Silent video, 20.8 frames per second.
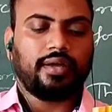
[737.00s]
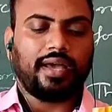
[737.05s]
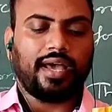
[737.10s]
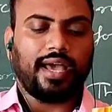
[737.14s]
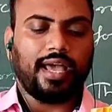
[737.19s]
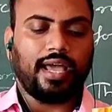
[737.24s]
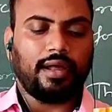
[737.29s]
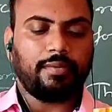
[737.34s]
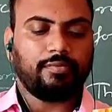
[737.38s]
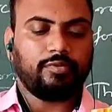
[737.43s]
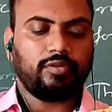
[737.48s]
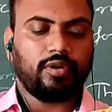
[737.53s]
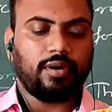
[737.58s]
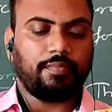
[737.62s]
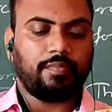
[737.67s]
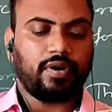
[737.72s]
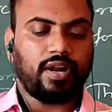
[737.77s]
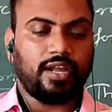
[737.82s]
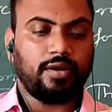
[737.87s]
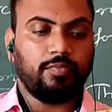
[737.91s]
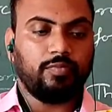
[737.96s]
I have to
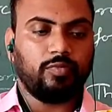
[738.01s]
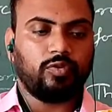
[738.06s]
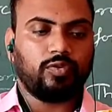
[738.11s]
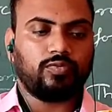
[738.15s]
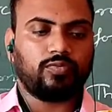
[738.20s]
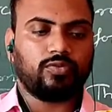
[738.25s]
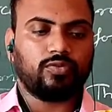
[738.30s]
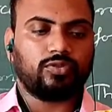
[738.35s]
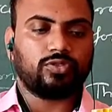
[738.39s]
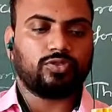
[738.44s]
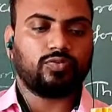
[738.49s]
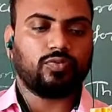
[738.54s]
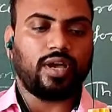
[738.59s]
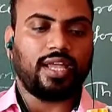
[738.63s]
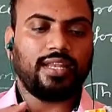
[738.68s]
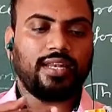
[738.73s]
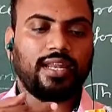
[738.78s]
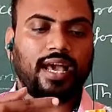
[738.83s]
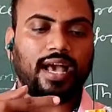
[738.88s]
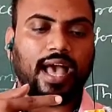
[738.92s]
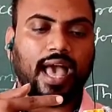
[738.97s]
apply more force.
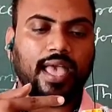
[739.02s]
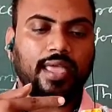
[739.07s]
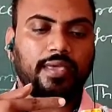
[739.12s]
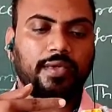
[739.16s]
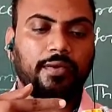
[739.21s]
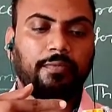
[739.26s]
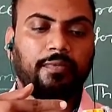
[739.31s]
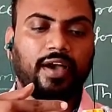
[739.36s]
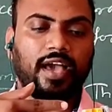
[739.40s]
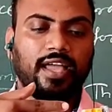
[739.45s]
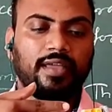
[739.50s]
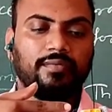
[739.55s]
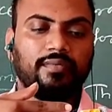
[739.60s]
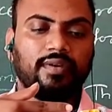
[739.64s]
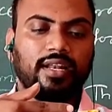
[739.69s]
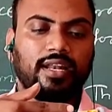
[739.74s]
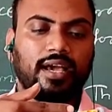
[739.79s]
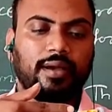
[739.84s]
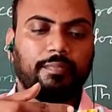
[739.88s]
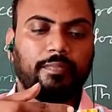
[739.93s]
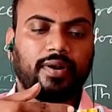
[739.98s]
While if I will
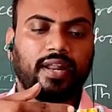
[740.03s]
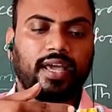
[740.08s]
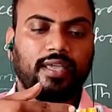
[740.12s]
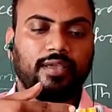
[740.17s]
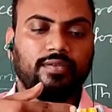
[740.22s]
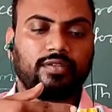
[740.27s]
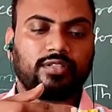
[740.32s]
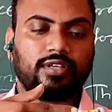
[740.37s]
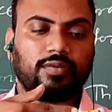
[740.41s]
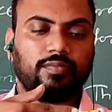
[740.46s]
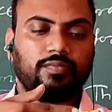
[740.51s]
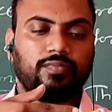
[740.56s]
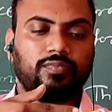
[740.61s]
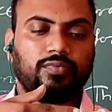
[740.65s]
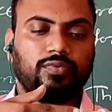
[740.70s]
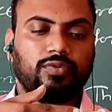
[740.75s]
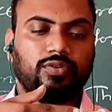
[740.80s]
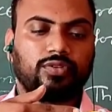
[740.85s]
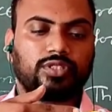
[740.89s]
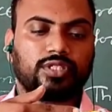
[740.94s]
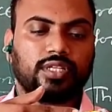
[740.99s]
apply some
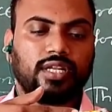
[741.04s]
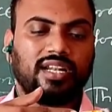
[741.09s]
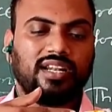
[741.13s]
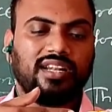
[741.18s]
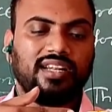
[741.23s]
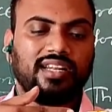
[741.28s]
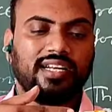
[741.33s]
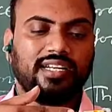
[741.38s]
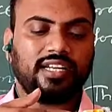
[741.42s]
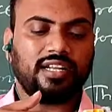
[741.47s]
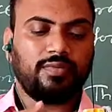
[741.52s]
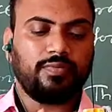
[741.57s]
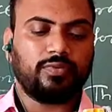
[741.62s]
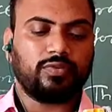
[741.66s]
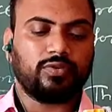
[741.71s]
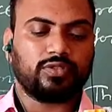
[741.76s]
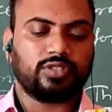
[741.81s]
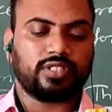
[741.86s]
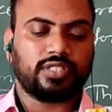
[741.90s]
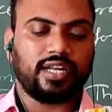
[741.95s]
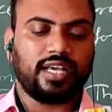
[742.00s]
force, little
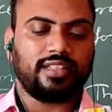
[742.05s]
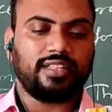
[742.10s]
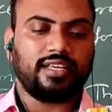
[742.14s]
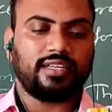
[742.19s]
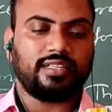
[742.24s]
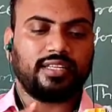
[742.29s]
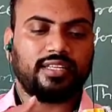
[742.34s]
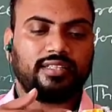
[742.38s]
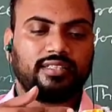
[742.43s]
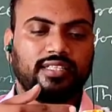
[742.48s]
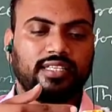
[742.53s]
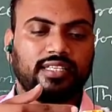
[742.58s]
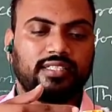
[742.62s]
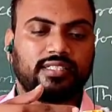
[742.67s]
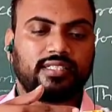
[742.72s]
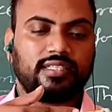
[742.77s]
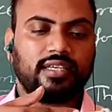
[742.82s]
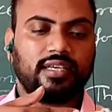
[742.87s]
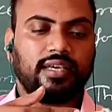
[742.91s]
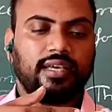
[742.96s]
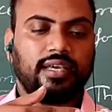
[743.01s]
force, rather than this
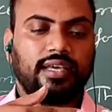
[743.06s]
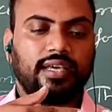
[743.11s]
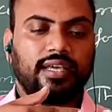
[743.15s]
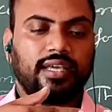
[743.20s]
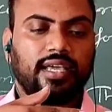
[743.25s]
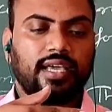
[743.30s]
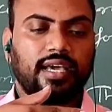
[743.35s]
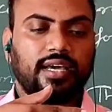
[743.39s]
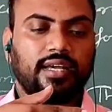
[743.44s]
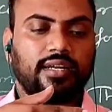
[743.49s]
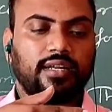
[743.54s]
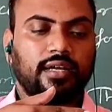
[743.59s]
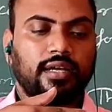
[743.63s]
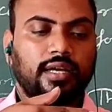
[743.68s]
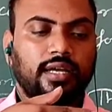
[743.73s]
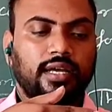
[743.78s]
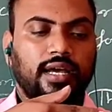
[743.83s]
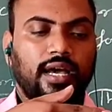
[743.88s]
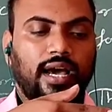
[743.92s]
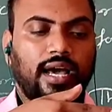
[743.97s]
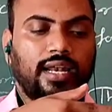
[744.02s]

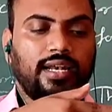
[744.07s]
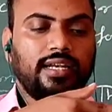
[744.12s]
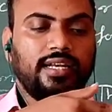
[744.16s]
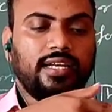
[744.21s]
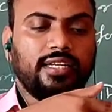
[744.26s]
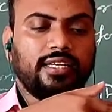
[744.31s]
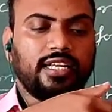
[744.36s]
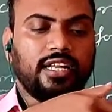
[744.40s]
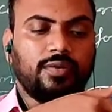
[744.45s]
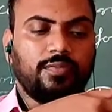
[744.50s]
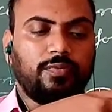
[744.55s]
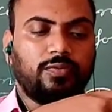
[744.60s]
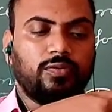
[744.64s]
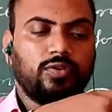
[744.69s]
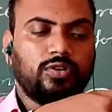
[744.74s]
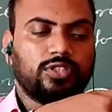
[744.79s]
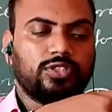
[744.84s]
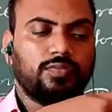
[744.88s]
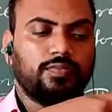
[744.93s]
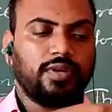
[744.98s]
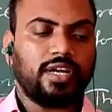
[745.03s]
here, a little
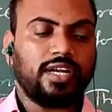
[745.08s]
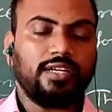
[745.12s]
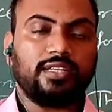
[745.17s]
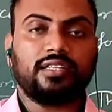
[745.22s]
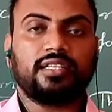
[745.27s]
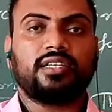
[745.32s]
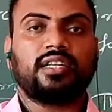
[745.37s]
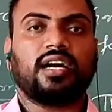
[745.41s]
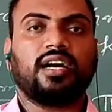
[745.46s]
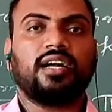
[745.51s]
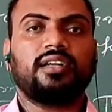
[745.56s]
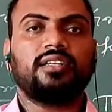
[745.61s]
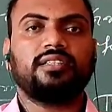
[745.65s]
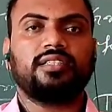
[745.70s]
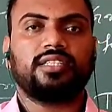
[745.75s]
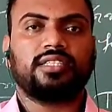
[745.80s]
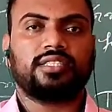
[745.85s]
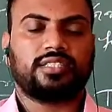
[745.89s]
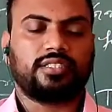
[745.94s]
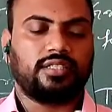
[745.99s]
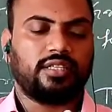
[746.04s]
force will
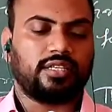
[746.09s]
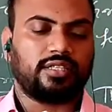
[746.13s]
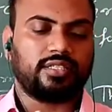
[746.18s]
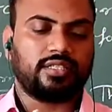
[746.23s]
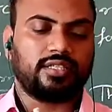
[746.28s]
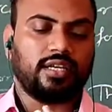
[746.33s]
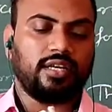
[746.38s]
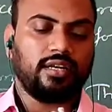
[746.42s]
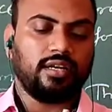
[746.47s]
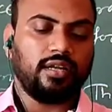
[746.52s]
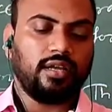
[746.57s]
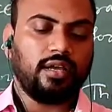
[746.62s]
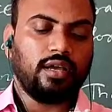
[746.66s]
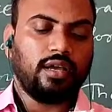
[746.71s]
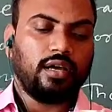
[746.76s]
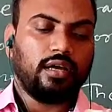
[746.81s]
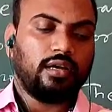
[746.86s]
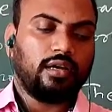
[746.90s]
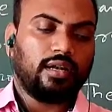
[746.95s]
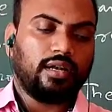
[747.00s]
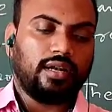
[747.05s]
turn this duster
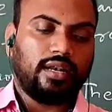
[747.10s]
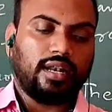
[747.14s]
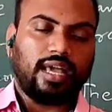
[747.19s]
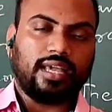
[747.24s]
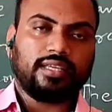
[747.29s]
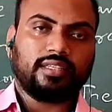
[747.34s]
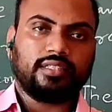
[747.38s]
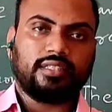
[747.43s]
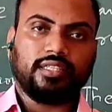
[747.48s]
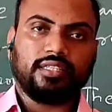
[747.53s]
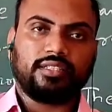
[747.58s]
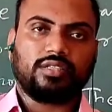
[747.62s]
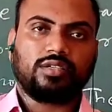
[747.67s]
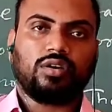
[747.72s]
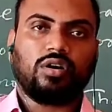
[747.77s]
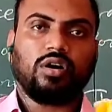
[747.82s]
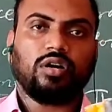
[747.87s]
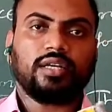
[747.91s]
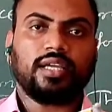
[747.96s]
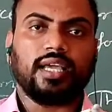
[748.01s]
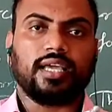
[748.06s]
like this.
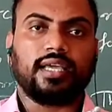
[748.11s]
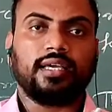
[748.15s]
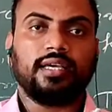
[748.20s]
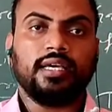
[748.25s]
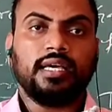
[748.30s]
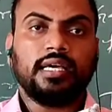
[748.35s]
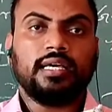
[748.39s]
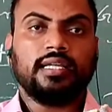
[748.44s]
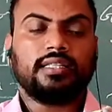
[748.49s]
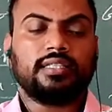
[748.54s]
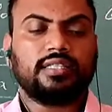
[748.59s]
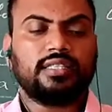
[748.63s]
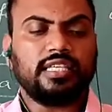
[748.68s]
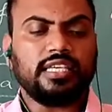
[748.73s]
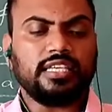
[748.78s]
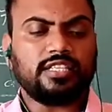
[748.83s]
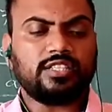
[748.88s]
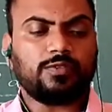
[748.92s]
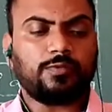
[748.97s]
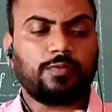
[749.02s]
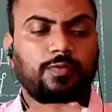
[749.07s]
Okay,
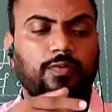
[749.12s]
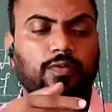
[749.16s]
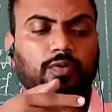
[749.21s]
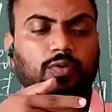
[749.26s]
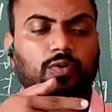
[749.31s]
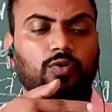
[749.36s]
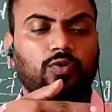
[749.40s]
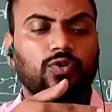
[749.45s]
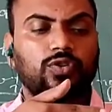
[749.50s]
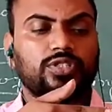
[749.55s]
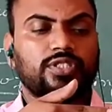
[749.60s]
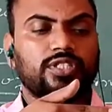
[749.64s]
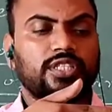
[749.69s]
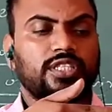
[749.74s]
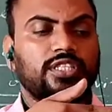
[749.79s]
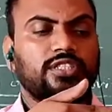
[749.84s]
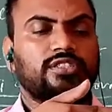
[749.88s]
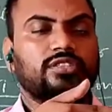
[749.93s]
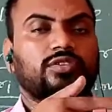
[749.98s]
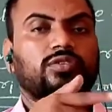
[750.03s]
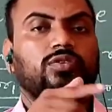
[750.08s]
this force
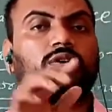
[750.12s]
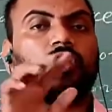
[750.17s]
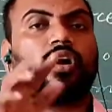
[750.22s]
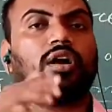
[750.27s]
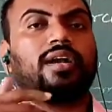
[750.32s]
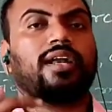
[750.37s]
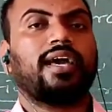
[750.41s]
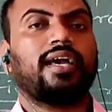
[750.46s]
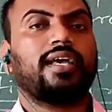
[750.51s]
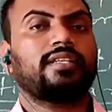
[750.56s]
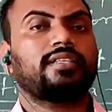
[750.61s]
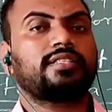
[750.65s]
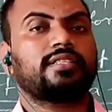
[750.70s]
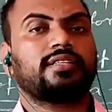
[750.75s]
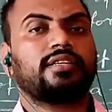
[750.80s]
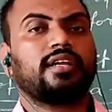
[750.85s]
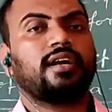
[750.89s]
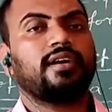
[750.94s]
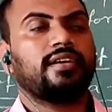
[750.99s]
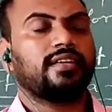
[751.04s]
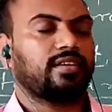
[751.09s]
is called as
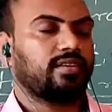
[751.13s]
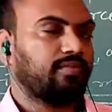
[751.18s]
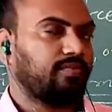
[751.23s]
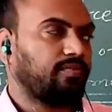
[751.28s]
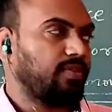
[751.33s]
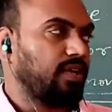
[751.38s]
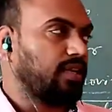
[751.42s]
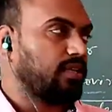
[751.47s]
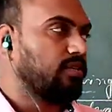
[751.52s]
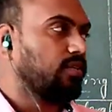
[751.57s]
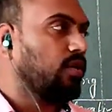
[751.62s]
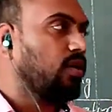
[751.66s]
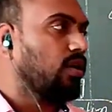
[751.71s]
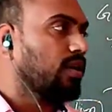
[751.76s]
turning effect.